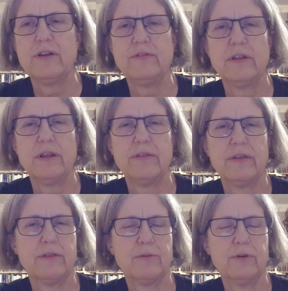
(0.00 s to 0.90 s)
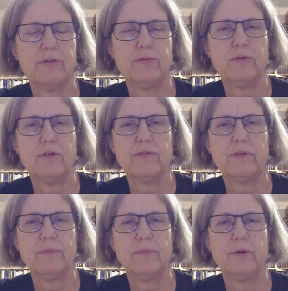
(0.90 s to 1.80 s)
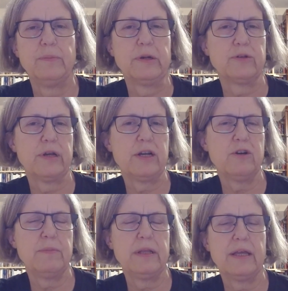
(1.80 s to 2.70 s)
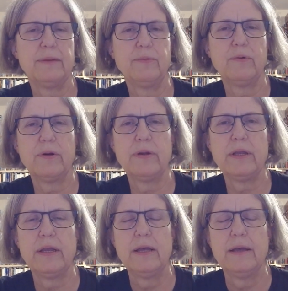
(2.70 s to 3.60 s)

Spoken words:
done I think 3 or 4 of them. Umberto Eco in my library,